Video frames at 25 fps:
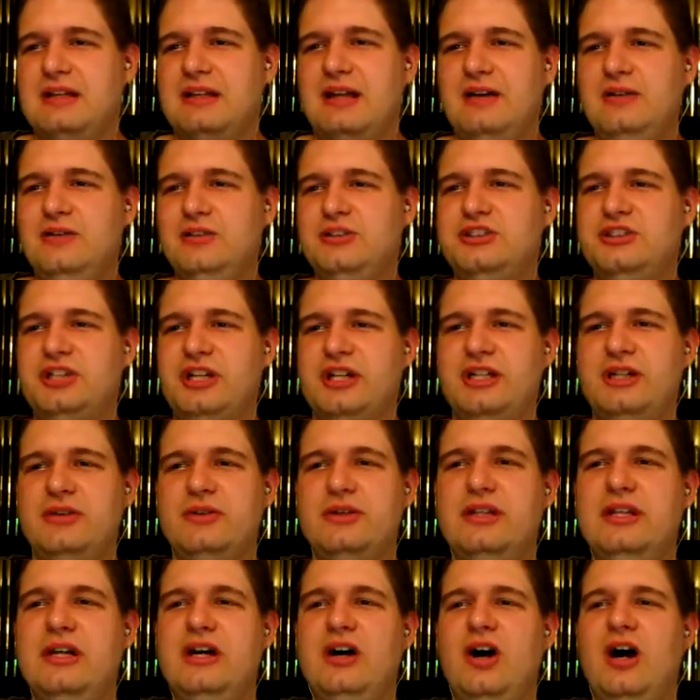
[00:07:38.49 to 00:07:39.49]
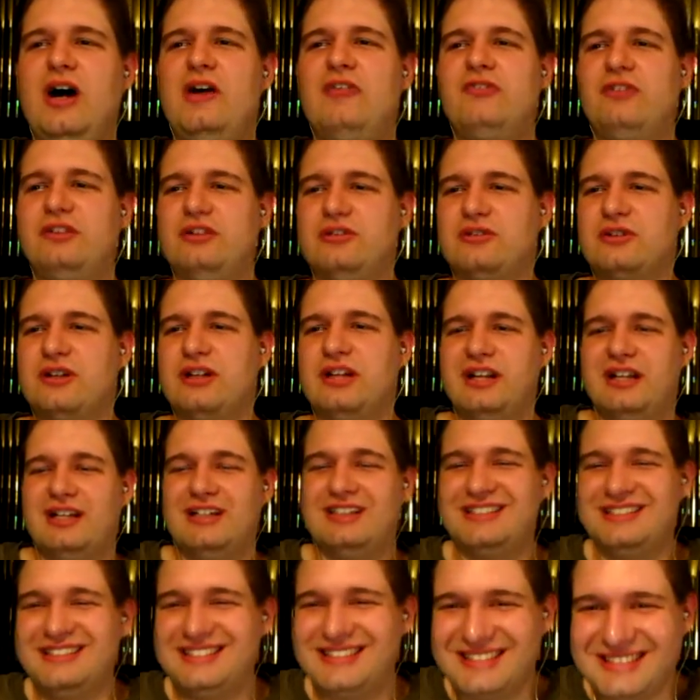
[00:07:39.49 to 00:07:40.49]
That was genuinely awful, really.
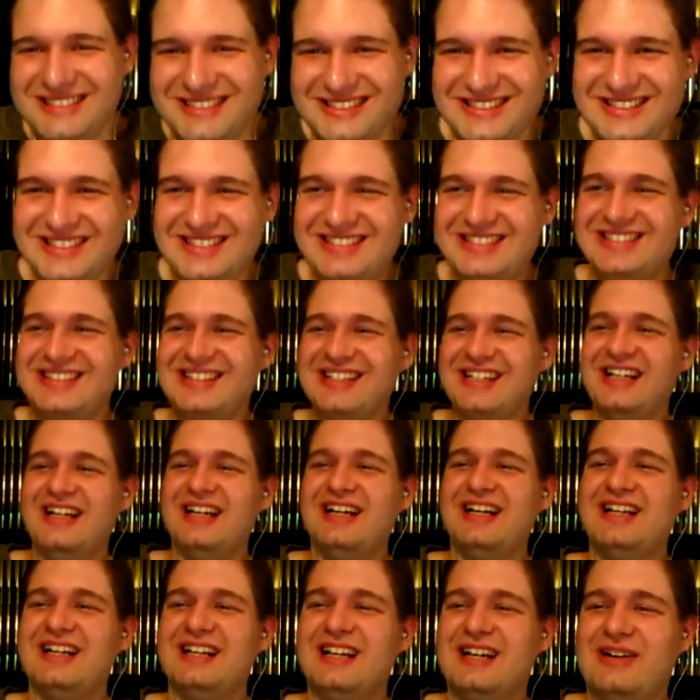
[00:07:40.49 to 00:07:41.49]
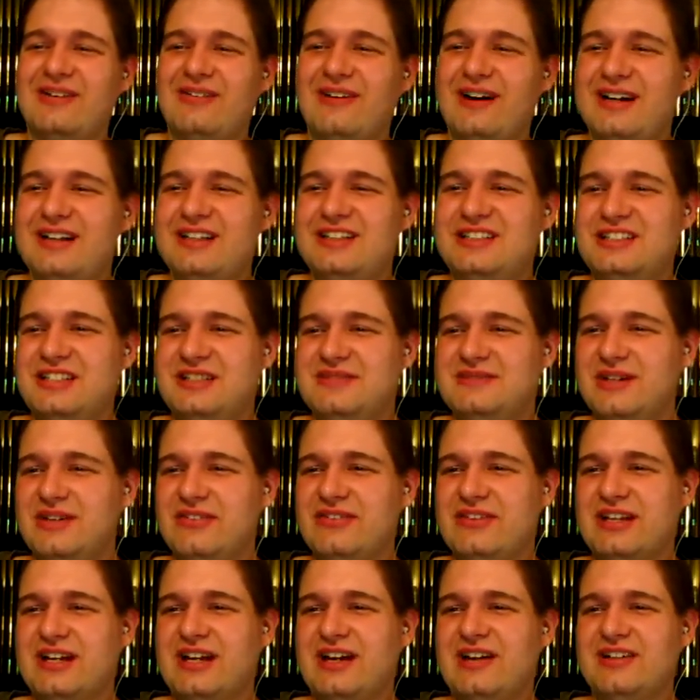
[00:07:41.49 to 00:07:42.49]
like, why did she
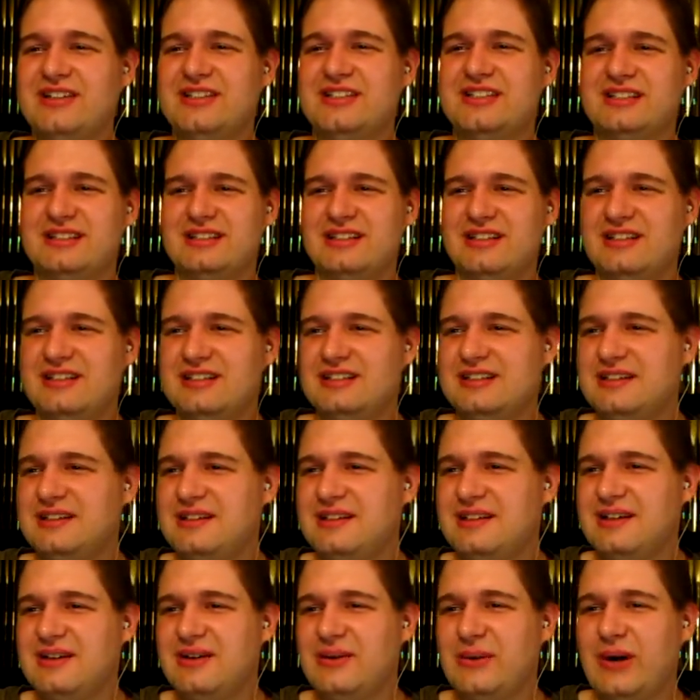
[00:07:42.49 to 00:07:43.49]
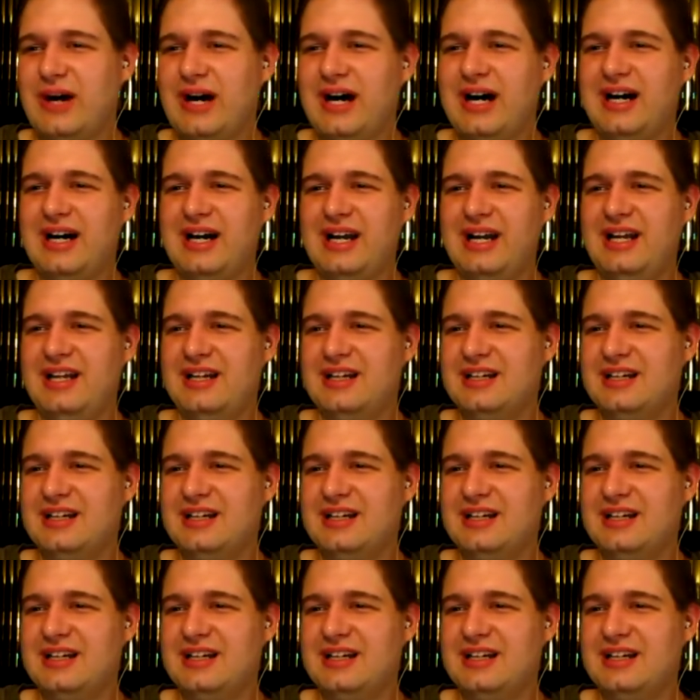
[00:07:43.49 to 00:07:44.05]
move the cursor? Why?